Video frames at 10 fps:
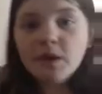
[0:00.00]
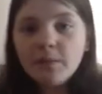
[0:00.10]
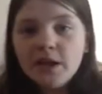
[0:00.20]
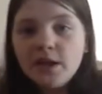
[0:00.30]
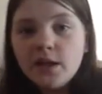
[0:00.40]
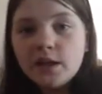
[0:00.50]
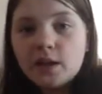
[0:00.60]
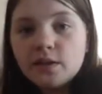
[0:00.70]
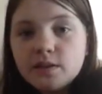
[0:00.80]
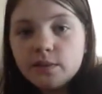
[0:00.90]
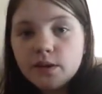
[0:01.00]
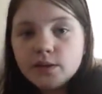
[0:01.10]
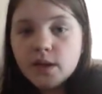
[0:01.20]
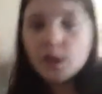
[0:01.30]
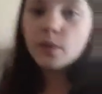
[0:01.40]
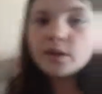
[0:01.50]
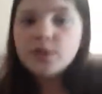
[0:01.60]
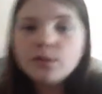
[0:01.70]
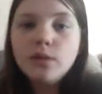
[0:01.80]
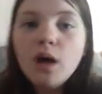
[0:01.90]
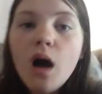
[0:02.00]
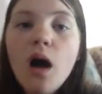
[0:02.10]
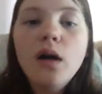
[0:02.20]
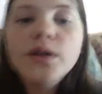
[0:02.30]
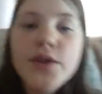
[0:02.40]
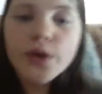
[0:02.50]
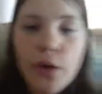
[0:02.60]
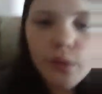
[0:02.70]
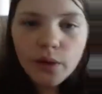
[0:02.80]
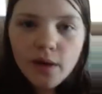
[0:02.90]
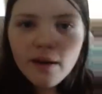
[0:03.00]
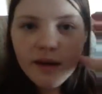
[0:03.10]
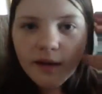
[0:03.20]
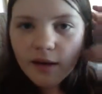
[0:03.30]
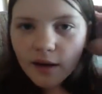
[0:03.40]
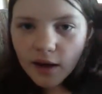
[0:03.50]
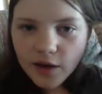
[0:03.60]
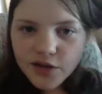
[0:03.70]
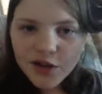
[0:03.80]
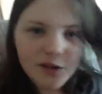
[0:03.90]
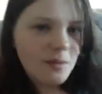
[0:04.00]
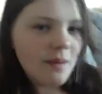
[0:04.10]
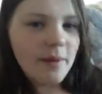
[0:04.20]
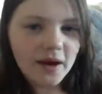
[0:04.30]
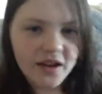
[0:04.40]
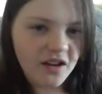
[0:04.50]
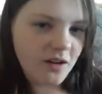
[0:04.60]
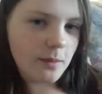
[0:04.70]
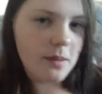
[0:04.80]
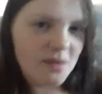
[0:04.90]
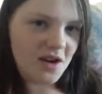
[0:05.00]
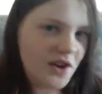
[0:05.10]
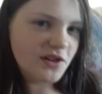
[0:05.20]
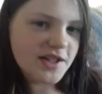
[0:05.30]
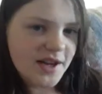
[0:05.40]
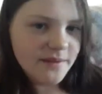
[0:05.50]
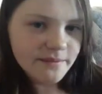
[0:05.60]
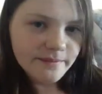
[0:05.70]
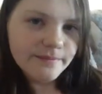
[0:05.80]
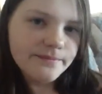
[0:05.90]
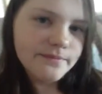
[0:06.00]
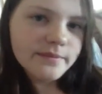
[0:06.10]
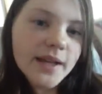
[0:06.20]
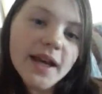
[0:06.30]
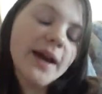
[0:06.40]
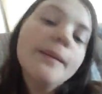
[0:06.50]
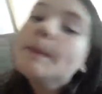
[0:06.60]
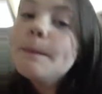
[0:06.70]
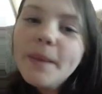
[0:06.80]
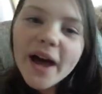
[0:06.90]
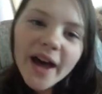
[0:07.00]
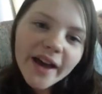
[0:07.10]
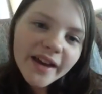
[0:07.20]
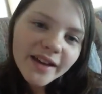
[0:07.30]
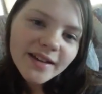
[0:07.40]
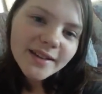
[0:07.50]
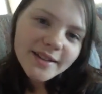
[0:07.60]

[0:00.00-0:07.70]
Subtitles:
my opinion. And this video is getting way too long, so I'll show you my backyard maybe another time. Okay, bye!